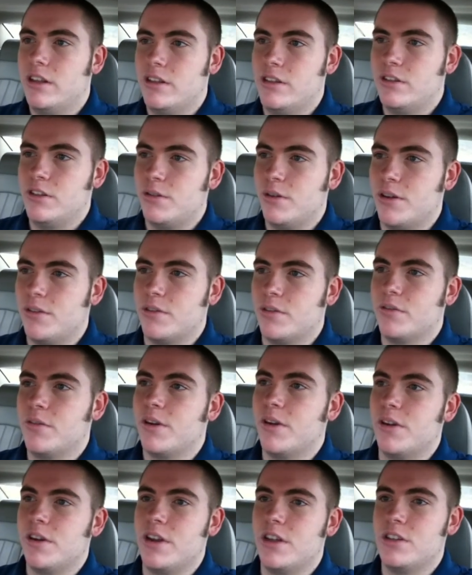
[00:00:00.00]
Two different
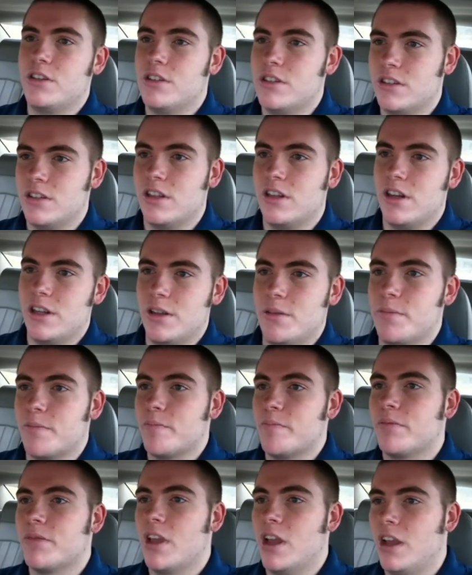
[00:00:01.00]
variations of the name.
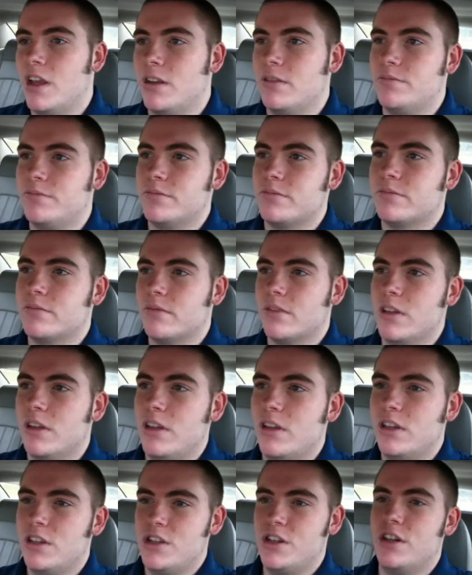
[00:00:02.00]
Um,
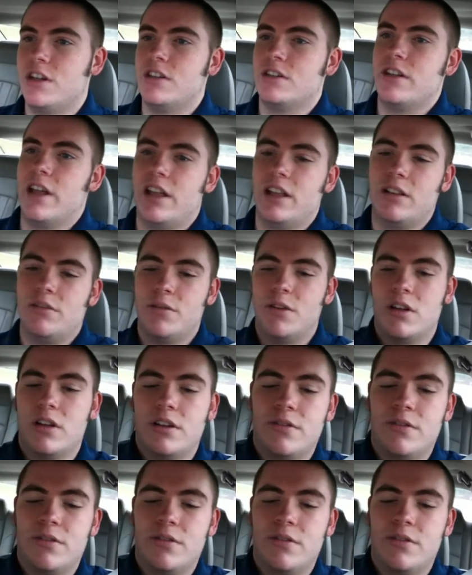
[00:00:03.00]
she does daily vlog.